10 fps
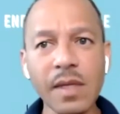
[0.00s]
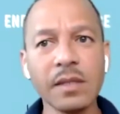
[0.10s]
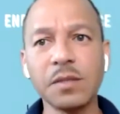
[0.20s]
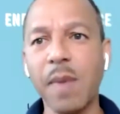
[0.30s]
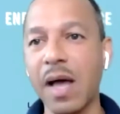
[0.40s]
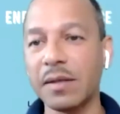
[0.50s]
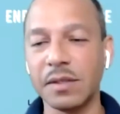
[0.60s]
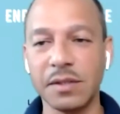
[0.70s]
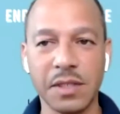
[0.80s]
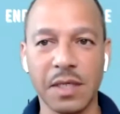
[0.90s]

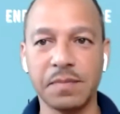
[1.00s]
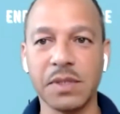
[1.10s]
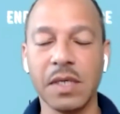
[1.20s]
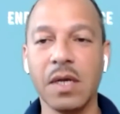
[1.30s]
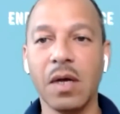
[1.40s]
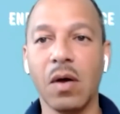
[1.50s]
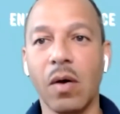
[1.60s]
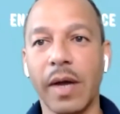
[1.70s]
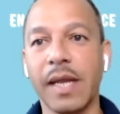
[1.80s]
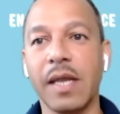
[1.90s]
Sponsorships
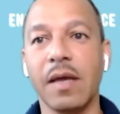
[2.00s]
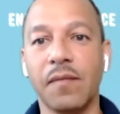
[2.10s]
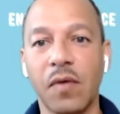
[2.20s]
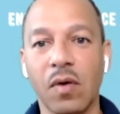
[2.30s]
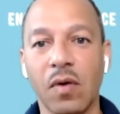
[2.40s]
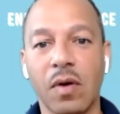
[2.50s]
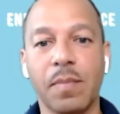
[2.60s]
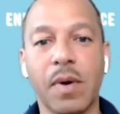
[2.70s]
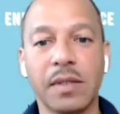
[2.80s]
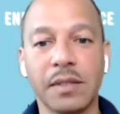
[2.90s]
or any of your
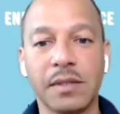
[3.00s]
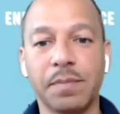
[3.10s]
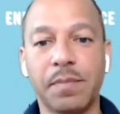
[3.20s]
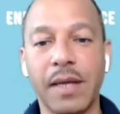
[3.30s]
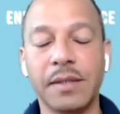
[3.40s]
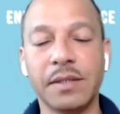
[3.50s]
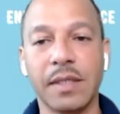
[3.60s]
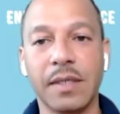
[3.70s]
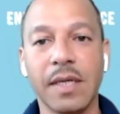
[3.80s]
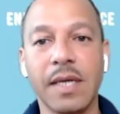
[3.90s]

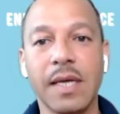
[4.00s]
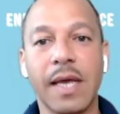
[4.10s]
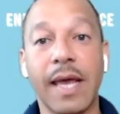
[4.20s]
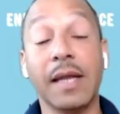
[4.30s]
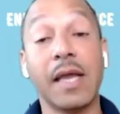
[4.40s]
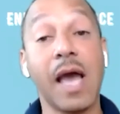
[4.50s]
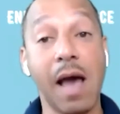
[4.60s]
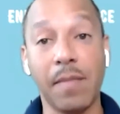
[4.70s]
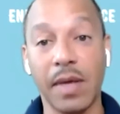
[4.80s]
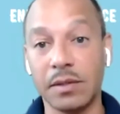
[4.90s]
participation and
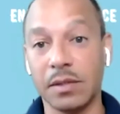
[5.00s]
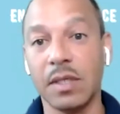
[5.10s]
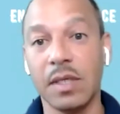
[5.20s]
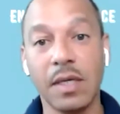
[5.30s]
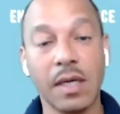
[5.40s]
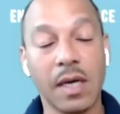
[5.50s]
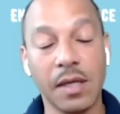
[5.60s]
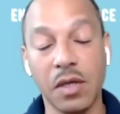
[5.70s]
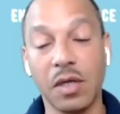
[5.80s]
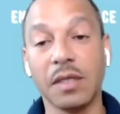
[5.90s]
comments,
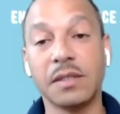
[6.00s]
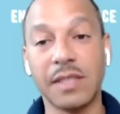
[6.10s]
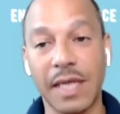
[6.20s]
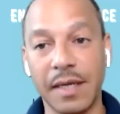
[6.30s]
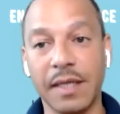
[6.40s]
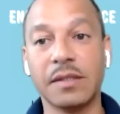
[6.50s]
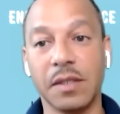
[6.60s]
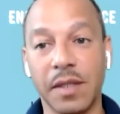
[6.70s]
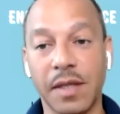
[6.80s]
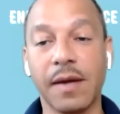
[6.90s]
you can send it to
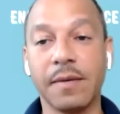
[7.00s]
there.